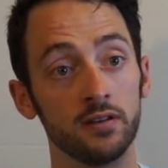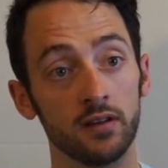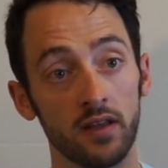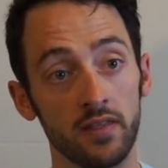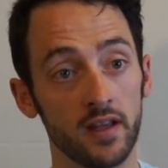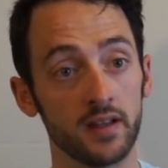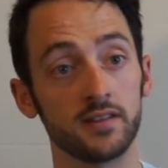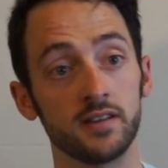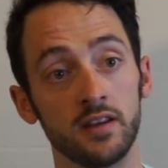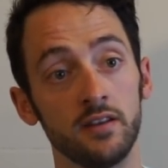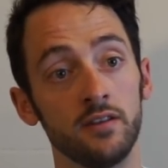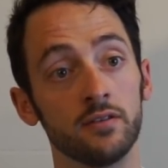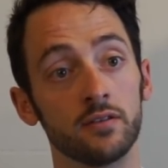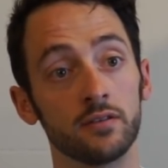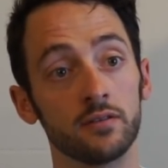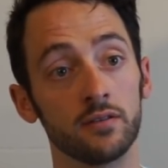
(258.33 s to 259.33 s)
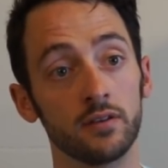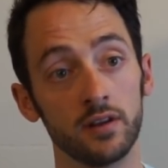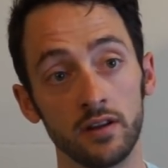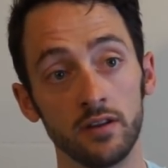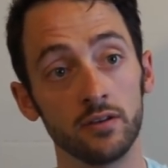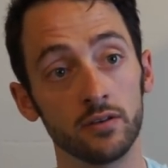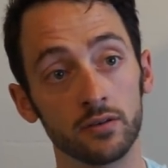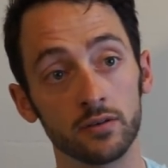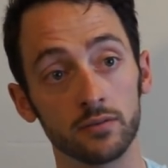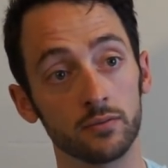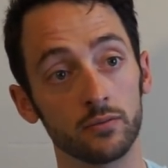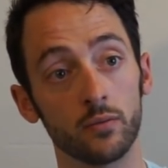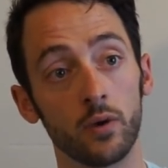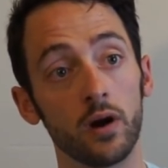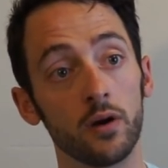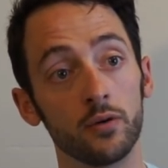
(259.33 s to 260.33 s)
and that's in your
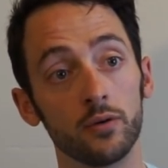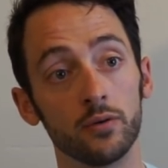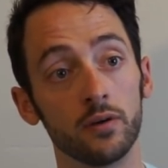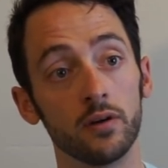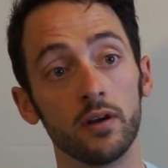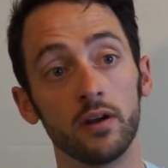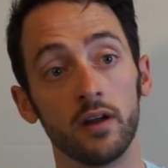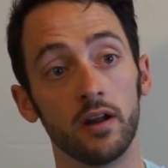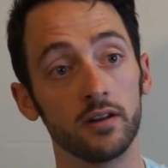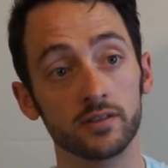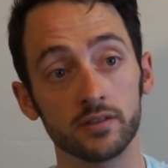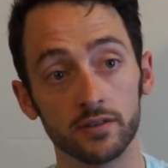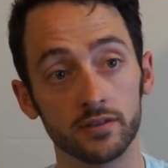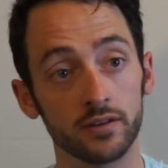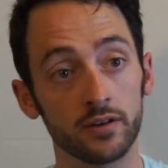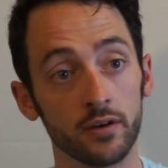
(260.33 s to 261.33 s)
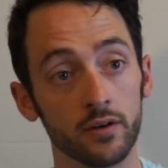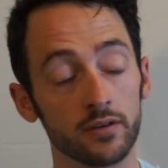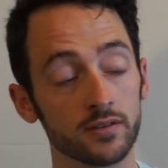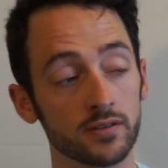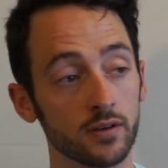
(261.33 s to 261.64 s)
Wahoo, and it's good to go.